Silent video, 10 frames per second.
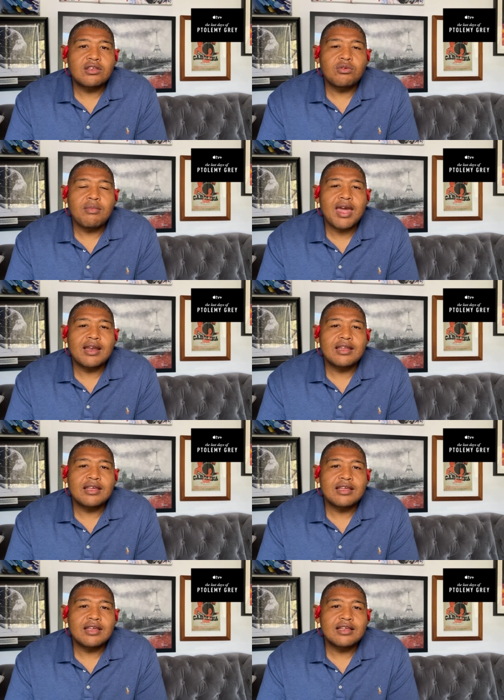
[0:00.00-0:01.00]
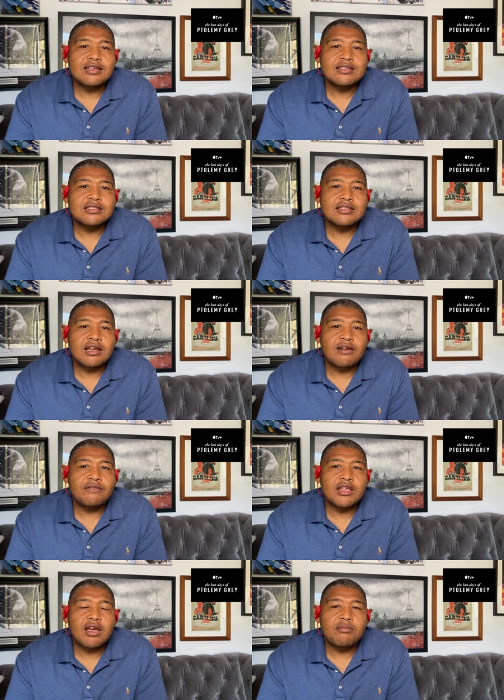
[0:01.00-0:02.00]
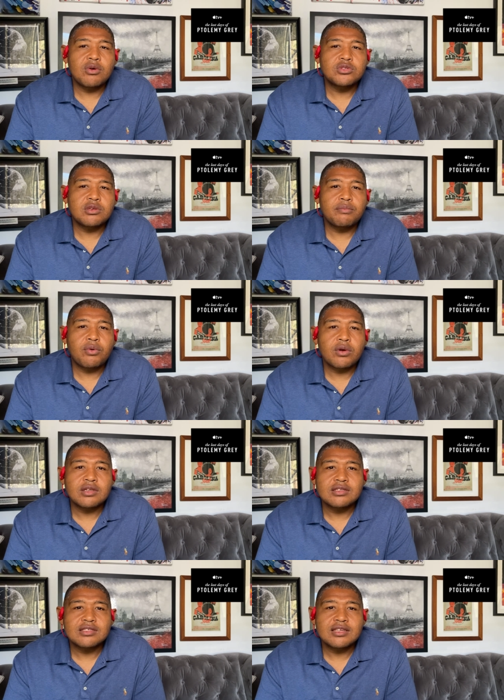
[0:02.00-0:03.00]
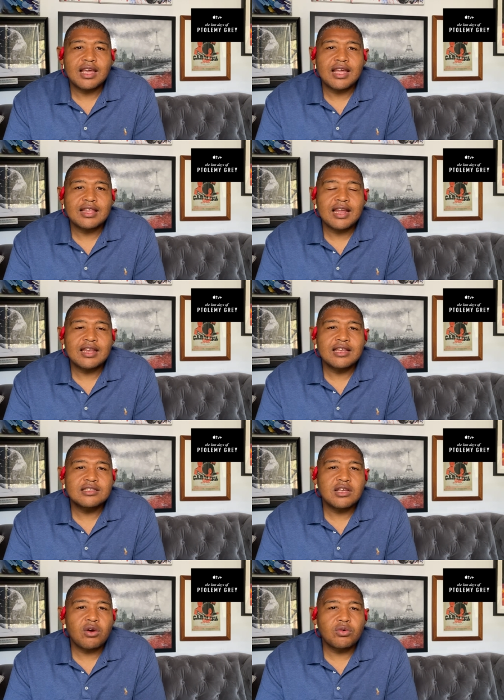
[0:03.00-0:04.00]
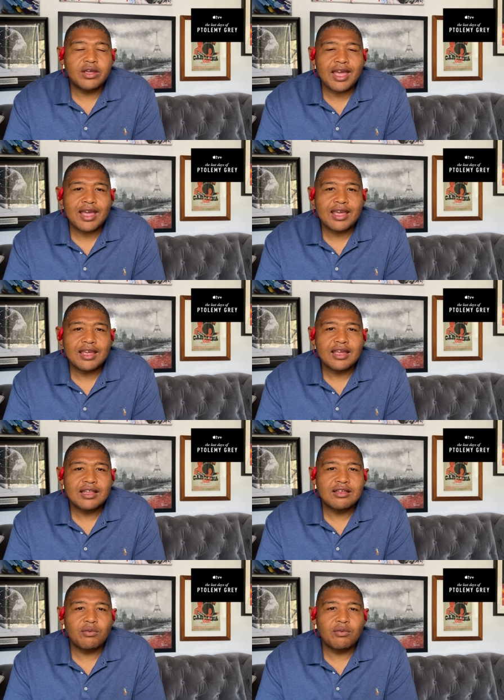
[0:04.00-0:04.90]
humanity is of the utmost importance and that it is okay